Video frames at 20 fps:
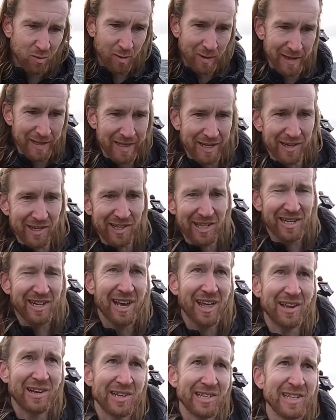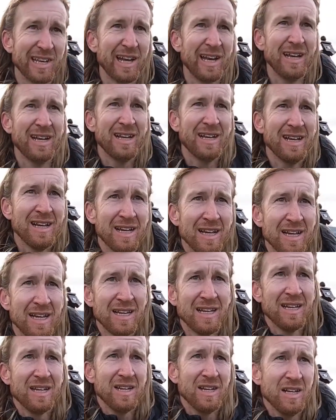one. There's another set
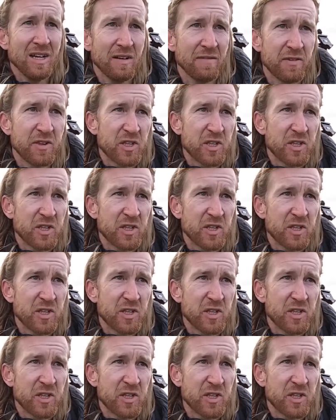of